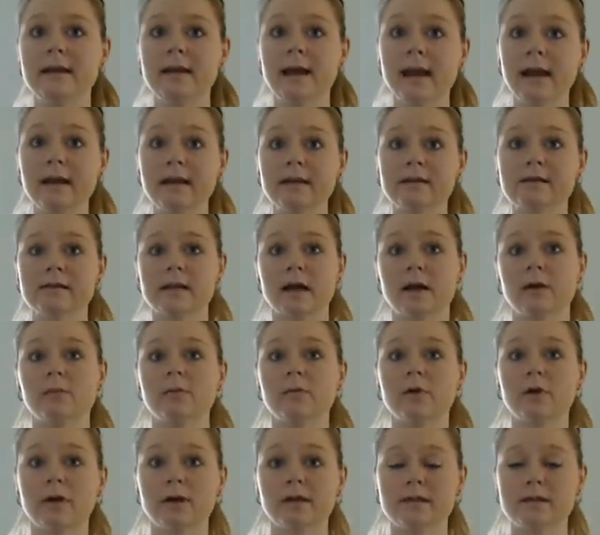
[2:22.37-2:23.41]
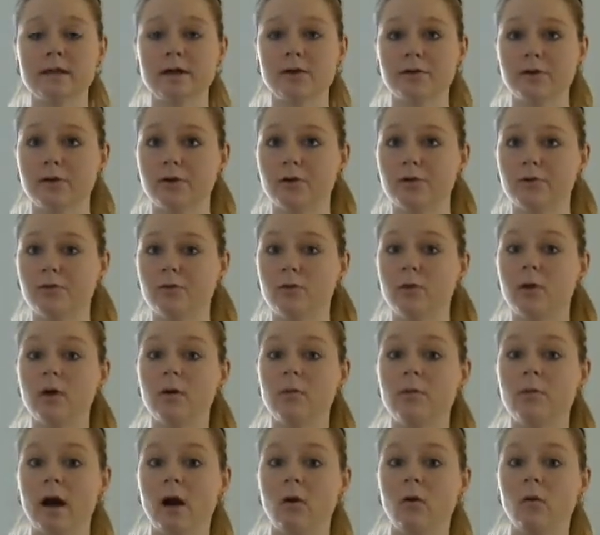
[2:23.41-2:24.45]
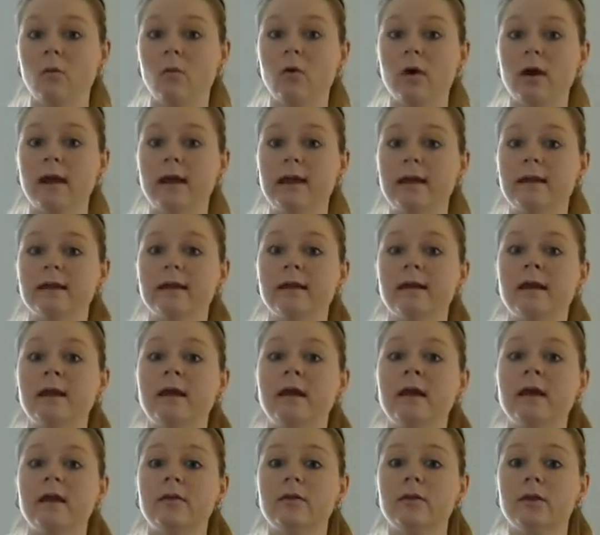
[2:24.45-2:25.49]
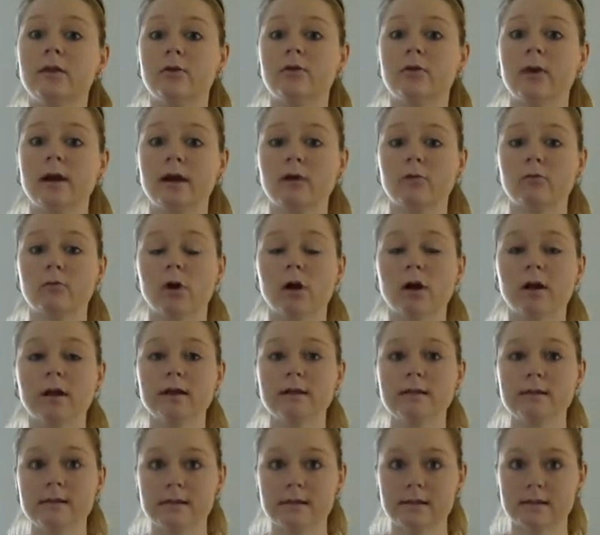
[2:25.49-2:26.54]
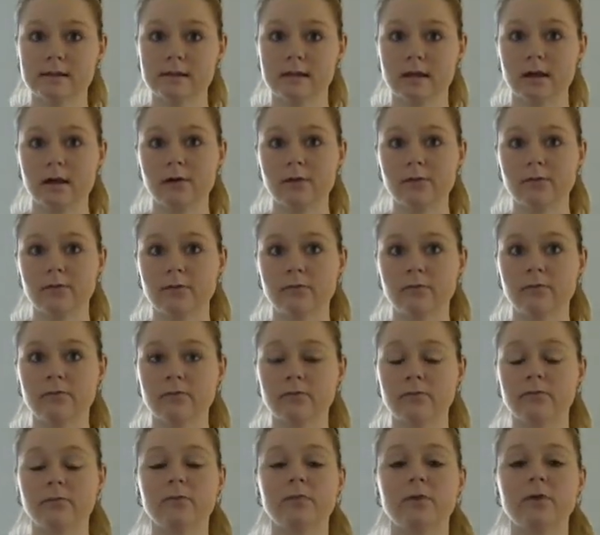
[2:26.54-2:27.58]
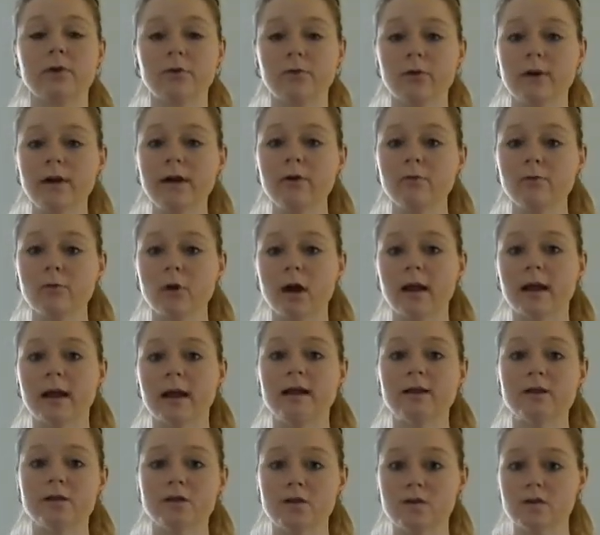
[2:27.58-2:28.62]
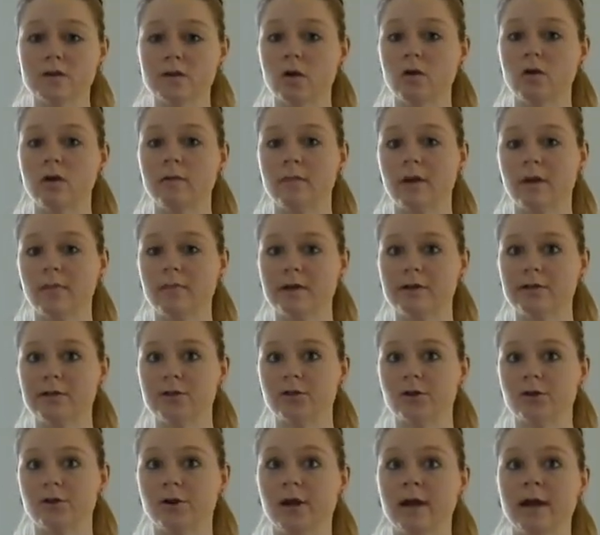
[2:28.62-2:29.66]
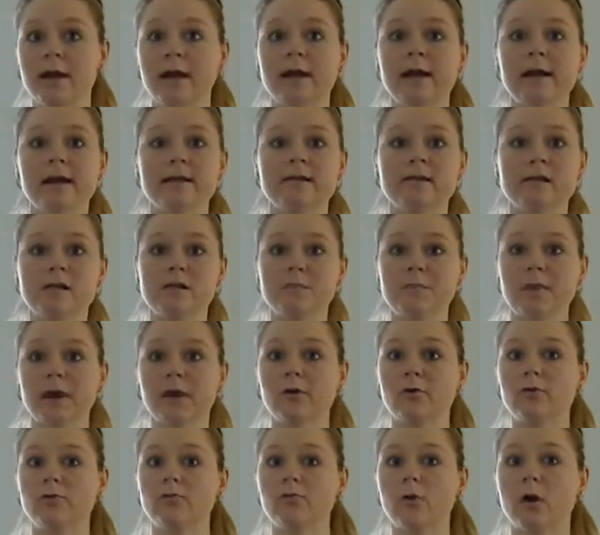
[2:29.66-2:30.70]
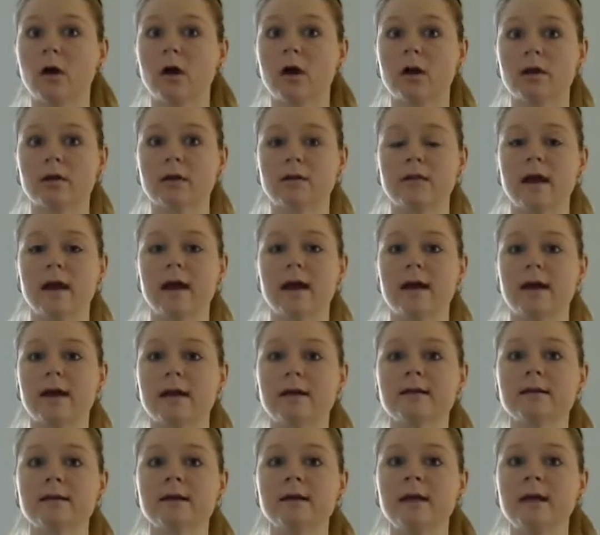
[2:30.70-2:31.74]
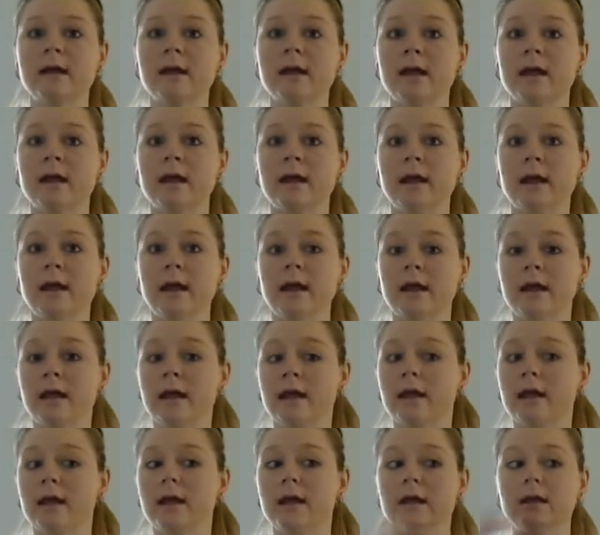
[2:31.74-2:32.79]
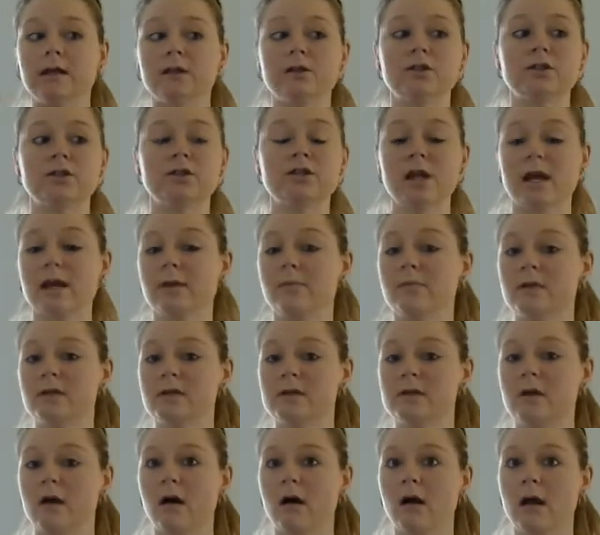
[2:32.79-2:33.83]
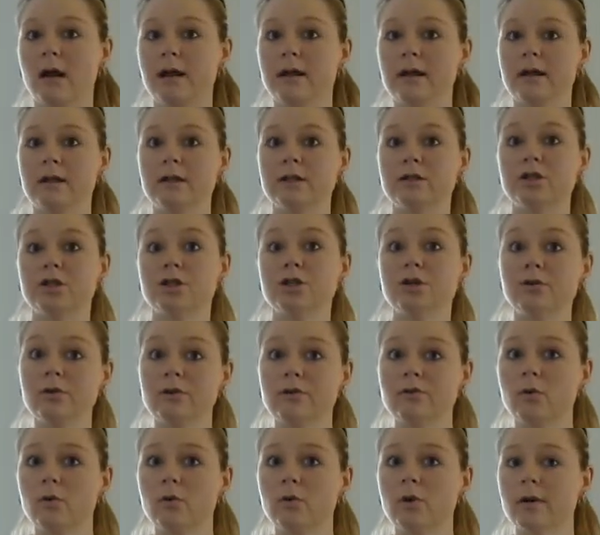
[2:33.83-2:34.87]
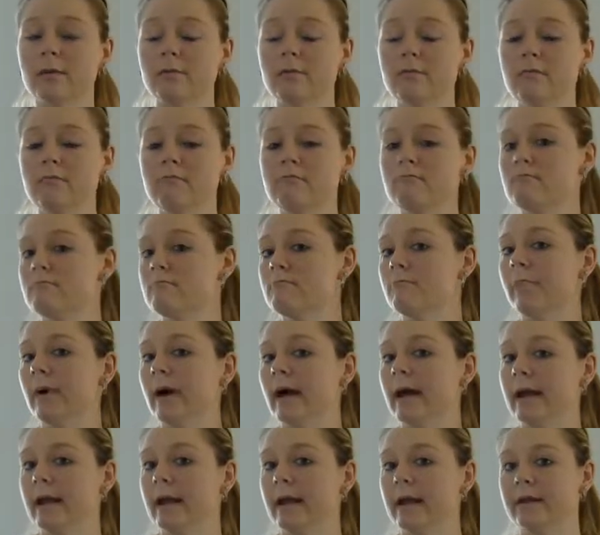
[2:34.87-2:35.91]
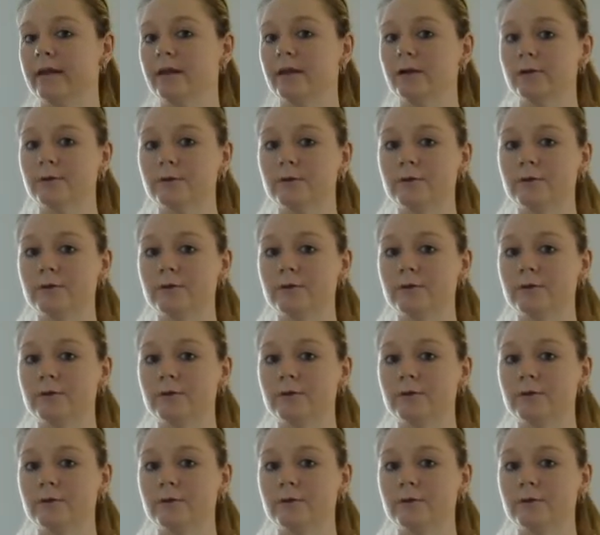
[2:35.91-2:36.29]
Next, I'm going to tell you about what the granite rock consists of. The granite rock, as you saw in my picture, is a speckled rock that its shape is not, it is uniform, but